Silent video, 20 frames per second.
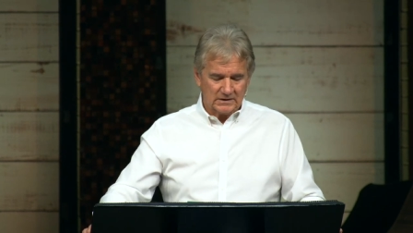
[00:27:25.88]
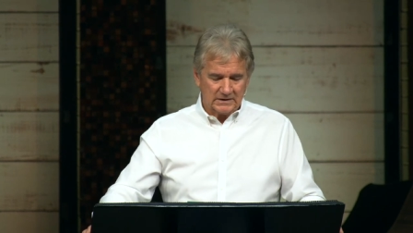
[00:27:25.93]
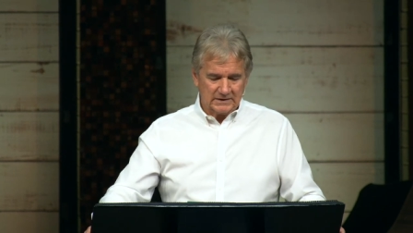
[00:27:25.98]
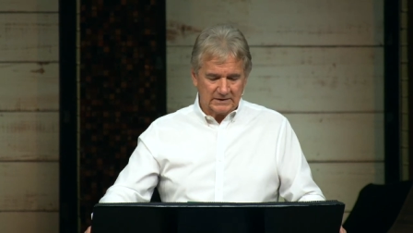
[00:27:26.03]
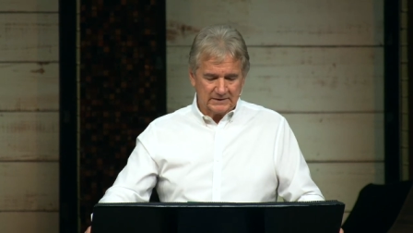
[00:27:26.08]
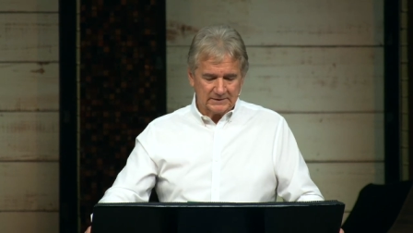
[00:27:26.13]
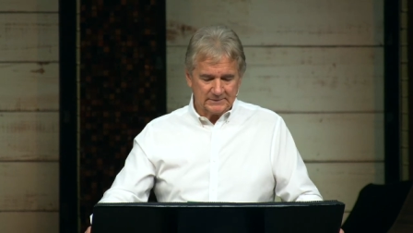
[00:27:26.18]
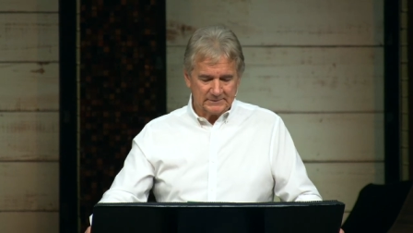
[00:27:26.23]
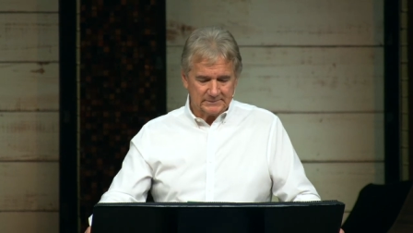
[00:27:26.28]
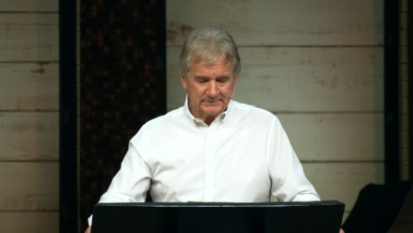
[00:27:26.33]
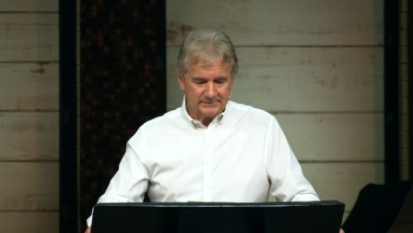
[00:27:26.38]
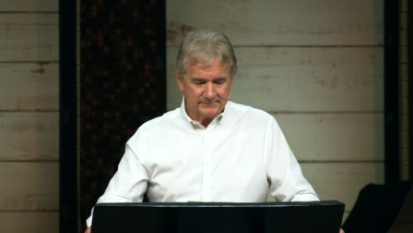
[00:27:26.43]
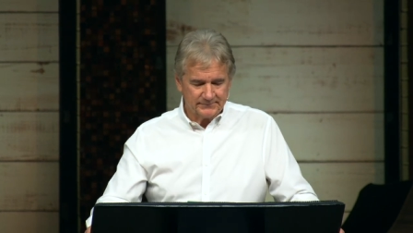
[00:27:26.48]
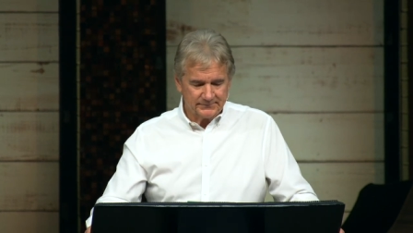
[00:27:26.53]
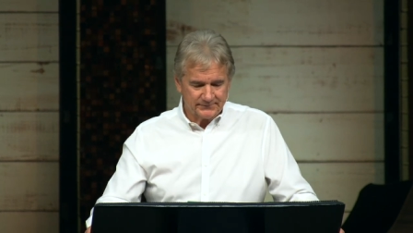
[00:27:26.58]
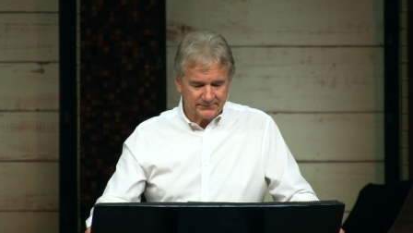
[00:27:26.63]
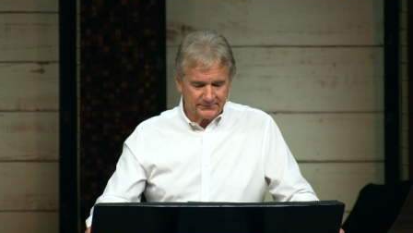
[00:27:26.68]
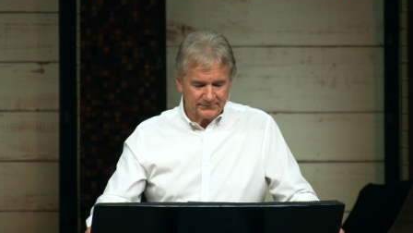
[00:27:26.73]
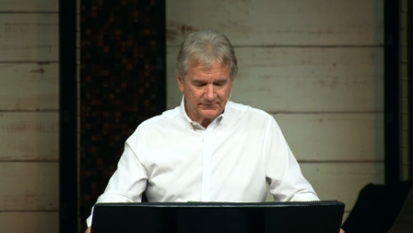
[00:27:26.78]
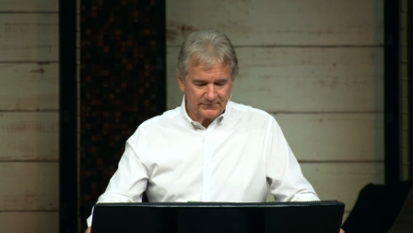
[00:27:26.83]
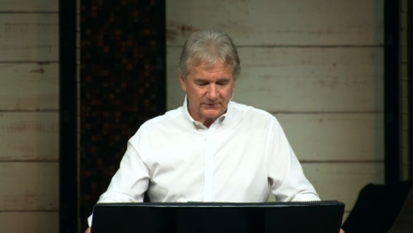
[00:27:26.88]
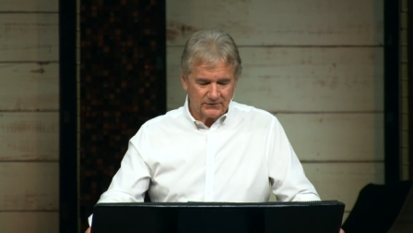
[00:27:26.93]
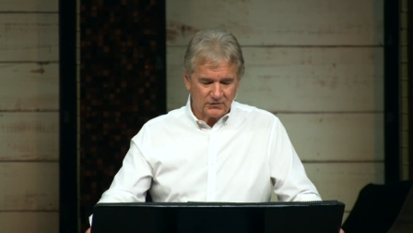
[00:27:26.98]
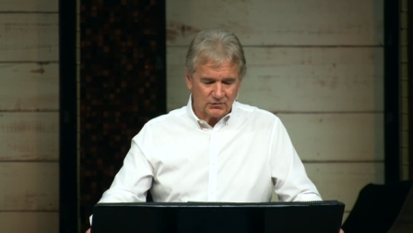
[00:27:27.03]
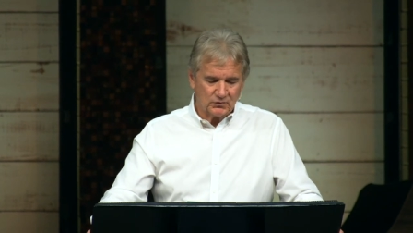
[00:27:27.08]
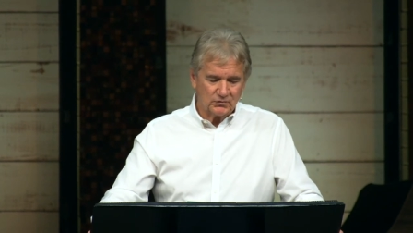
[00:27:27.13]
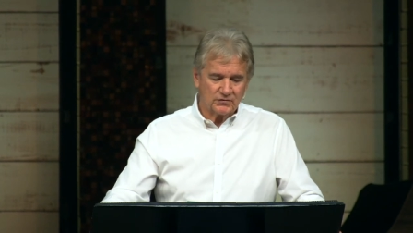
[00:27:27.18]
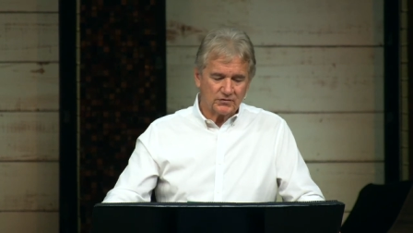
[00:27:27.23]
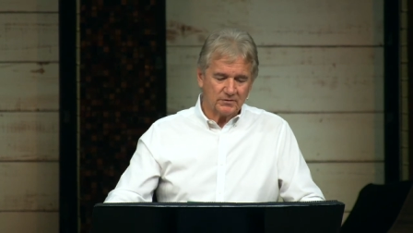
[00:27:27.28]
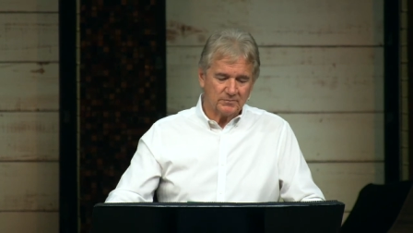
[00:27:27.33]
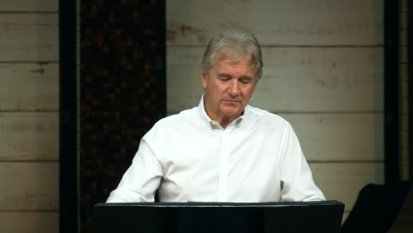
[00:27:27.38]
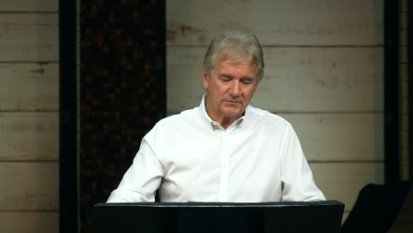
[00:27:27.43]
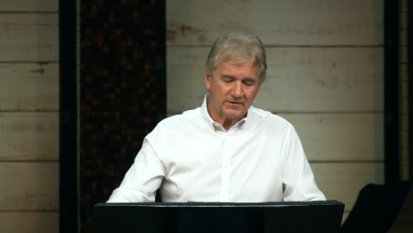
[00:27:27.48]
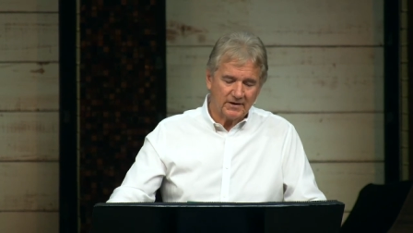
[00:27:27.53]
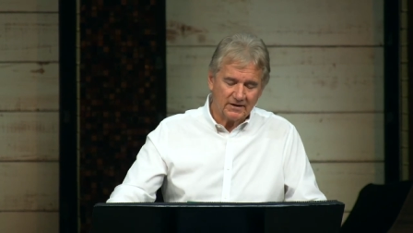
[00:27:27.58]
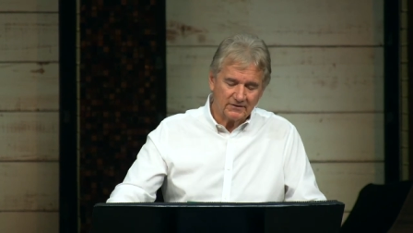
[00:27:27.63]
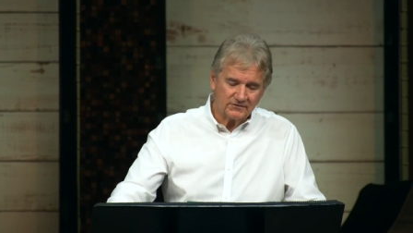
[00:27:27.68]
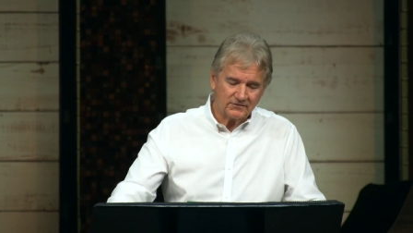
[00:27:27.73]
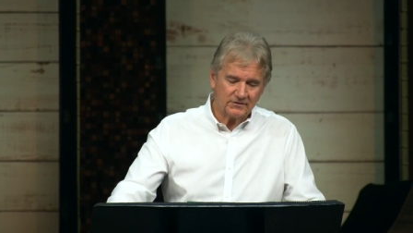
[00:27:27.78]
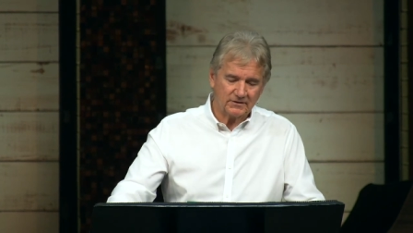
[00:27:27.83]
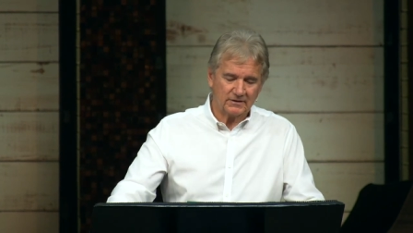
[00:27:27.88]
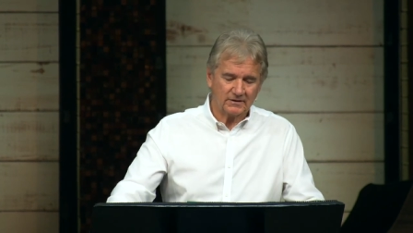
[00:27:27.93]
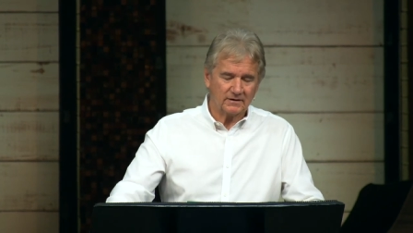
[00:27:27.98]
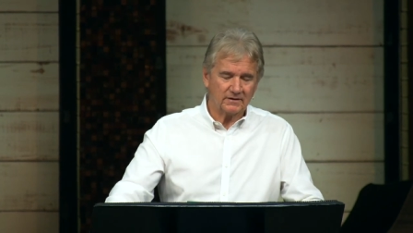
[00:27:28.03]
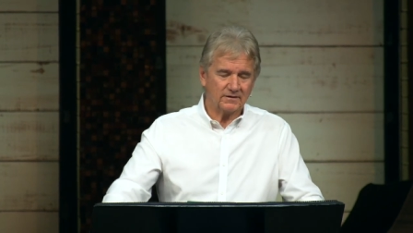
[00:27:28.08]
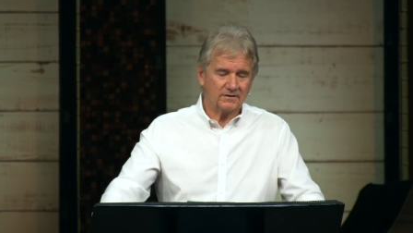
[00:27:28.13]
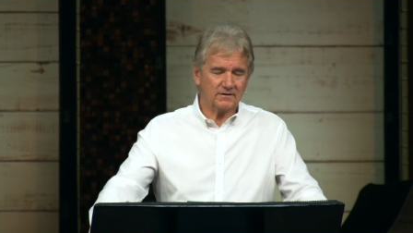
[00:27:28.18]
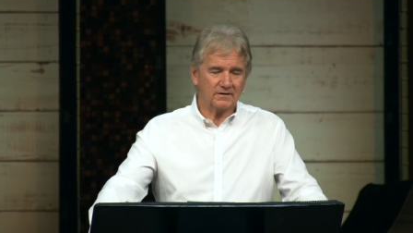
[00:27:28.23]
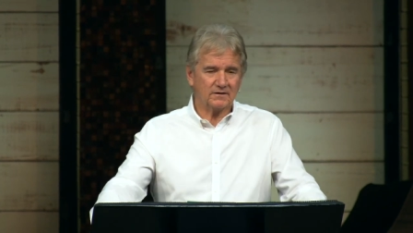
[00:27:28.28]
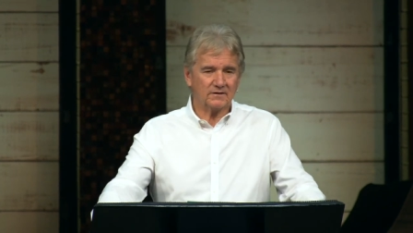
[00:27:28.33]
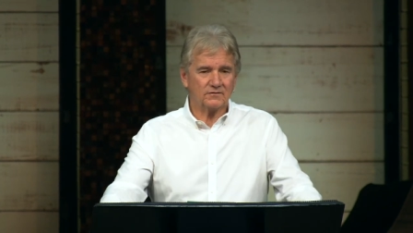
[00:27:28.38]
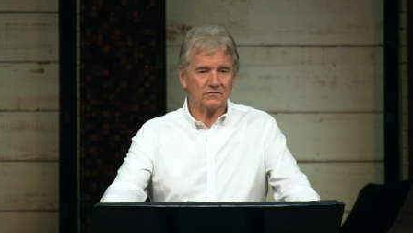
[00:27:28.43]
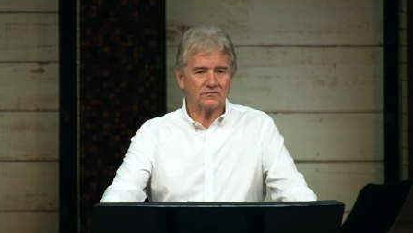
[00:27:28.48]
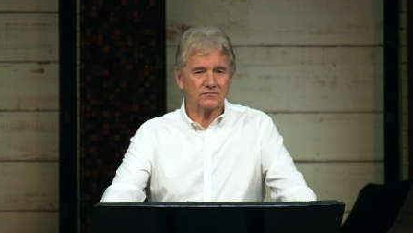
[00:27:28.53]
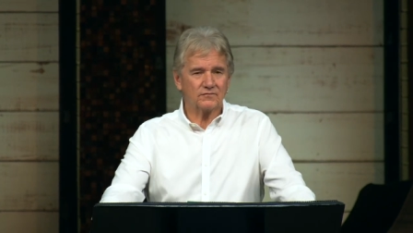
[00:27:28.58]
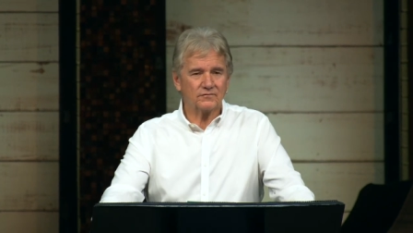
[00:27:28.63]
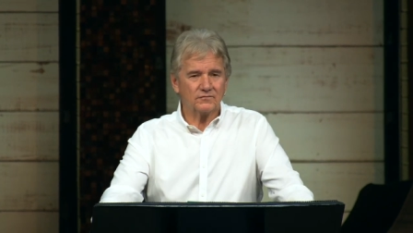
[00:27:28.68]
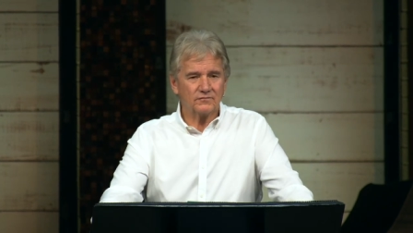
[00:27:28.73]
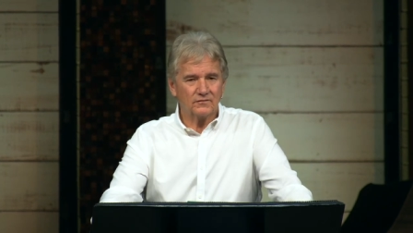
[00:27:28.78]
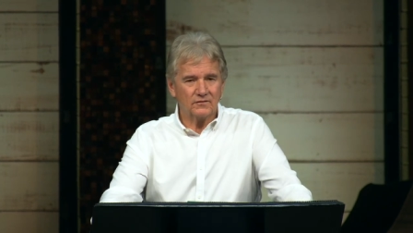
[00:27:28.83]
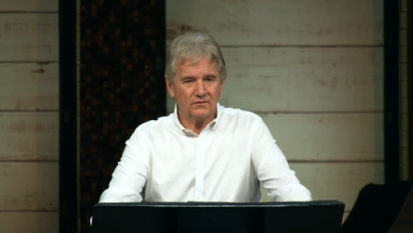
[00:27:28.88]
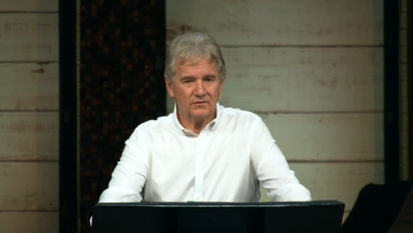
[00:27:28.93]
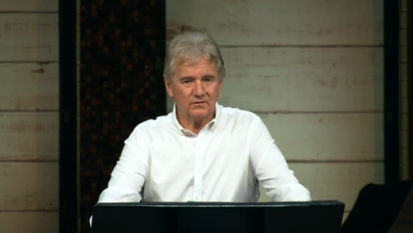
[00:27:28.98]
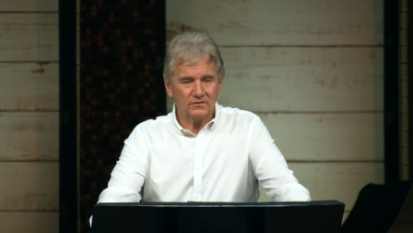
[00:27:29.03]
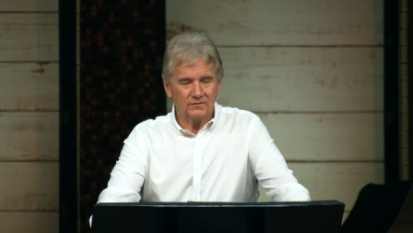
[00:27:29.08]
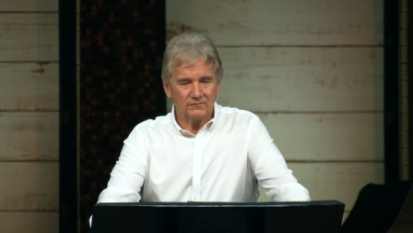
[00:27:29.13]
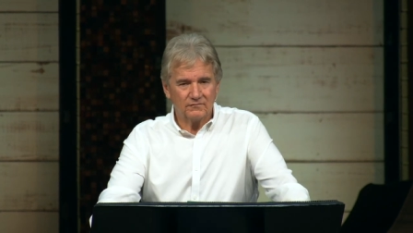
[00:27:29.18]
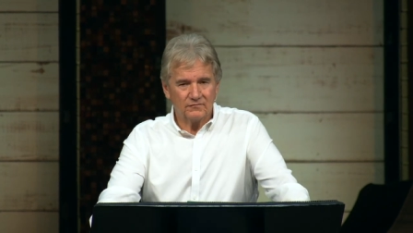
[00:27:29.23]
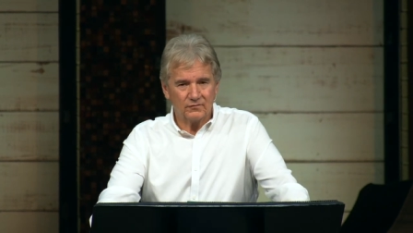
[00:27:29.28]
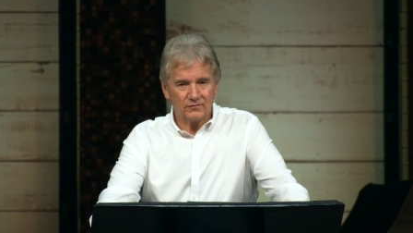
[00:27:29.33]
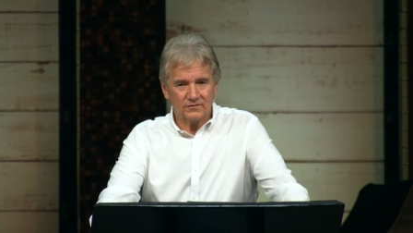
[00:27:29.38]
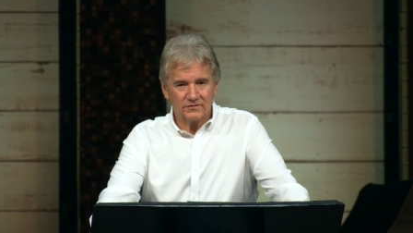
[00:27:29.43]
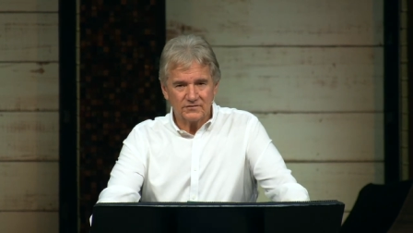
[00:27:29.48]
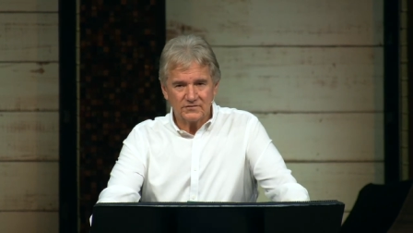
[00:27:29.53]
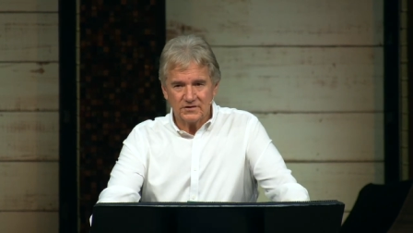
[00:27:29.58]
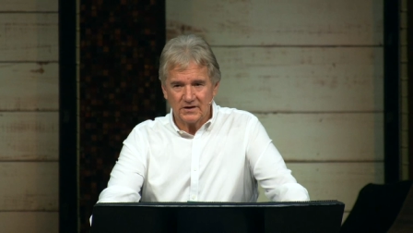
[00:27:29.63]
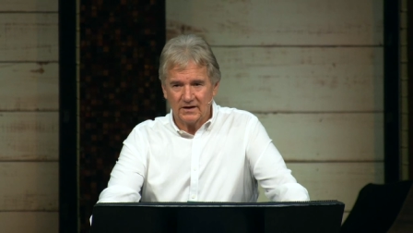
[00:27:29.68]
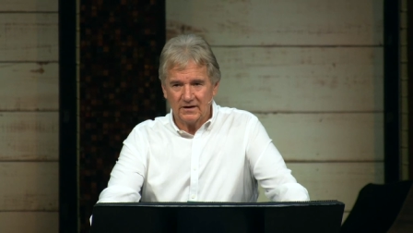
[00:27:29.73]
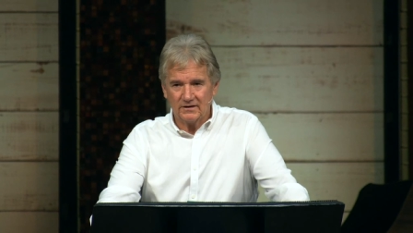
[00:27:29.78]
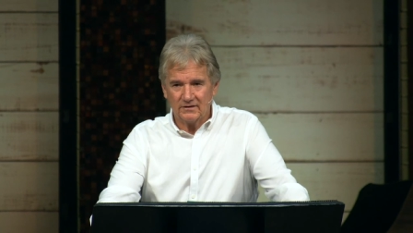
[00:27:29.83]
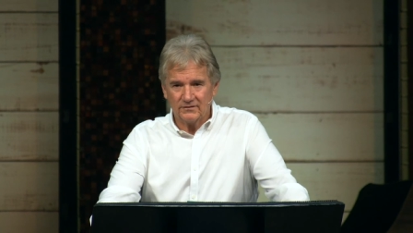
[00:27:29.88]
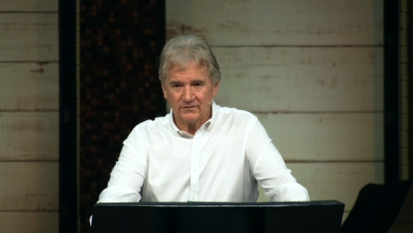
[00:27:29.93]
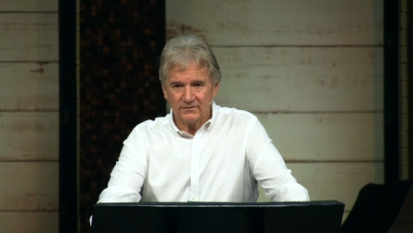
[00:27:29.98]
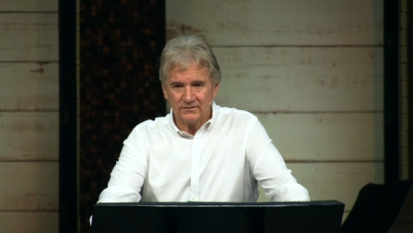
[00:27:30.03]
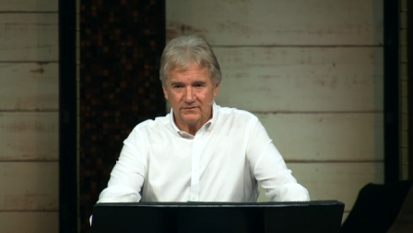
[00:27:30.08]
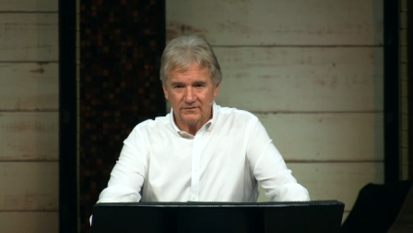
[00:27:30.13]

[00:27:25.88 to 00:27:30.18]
uh, do some testing and things for the child.